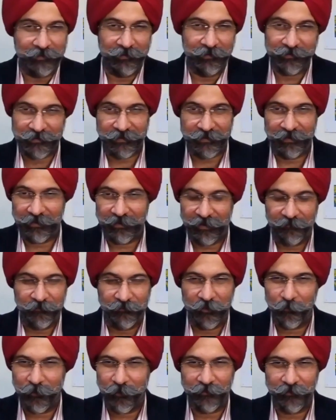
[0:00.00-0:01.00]
list, like
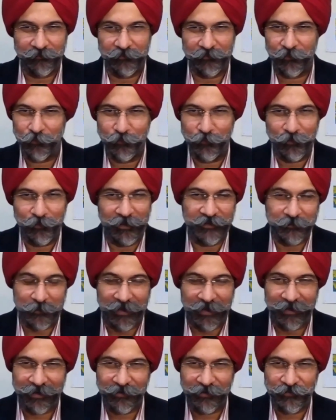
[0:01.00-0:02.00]
every one of you
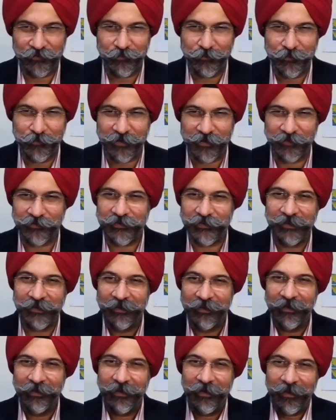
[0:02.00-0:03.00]
aspiring students
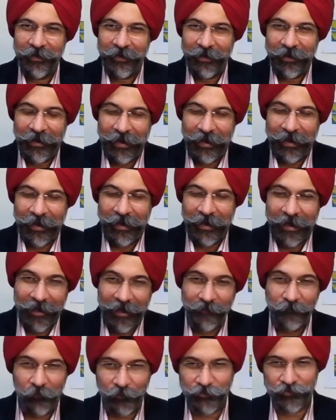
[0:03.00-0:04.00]

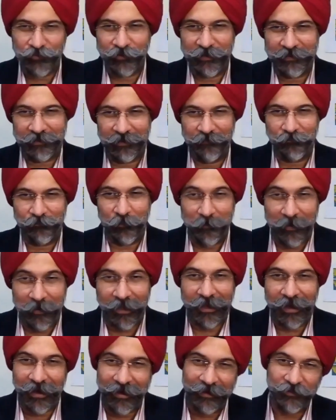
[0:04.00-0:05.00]
unfortunately for me
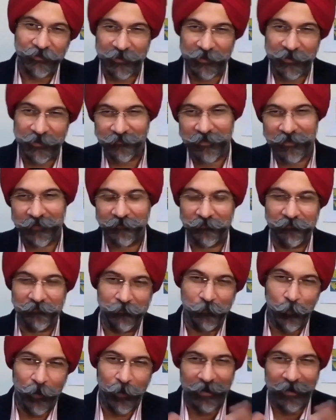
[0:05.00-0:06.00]
i achieved it
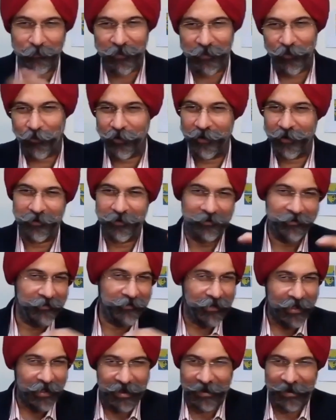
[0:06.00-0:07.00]
way beyond
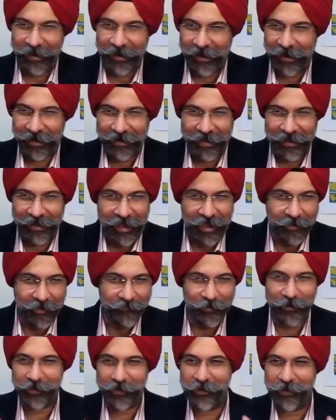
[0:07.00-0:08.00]
I had
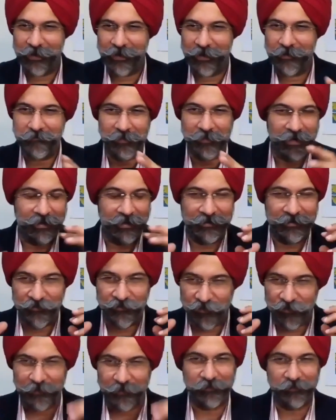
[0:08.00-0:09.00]
ever in my
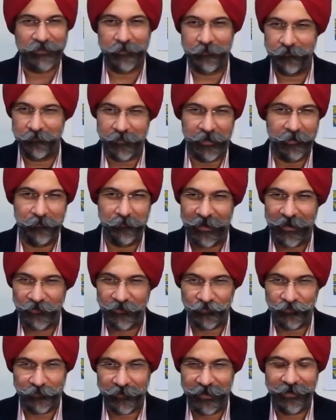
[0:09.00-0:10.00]
dreams and
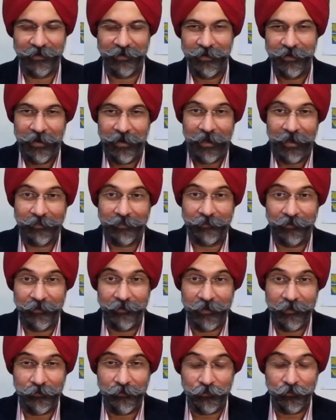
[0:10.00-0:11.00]
imagined, right? At
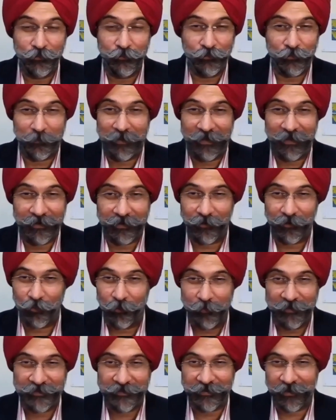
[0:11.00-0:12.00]
32, to be a
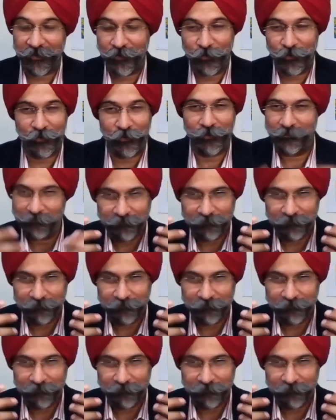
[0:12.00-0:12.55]
global CEO,